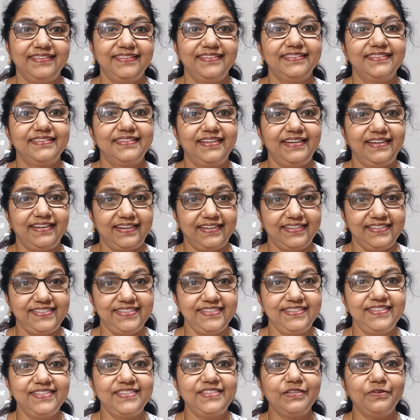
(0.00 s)
The larger
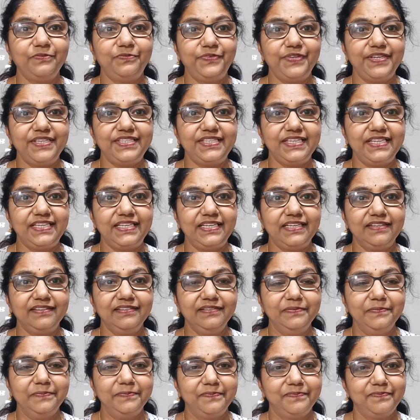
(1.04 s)
the surface area,
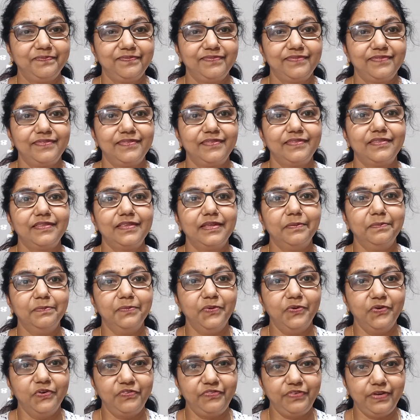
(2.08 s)
the
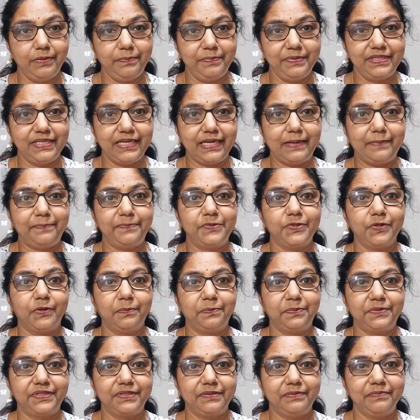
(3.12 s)
more will be the
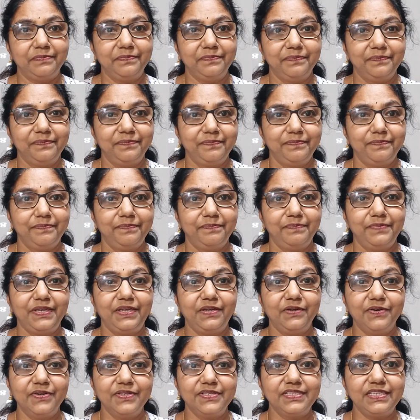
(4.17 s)
absorption,
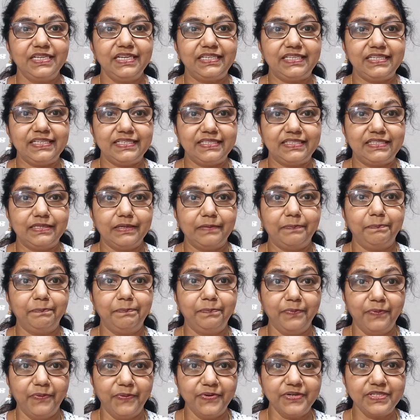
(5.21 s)
because it is the
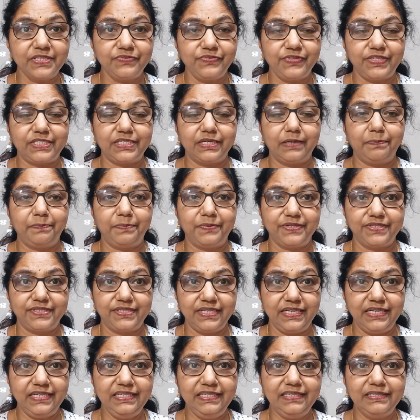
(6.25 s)
pores which are
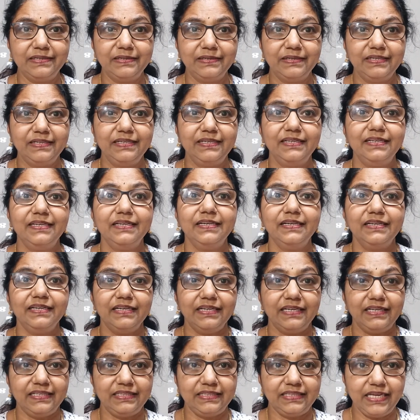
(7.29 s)
present
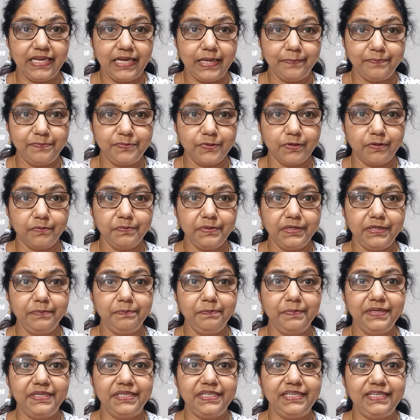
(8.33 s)
in the absorbent
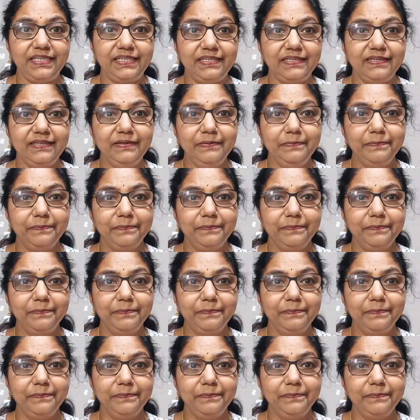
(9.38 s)
material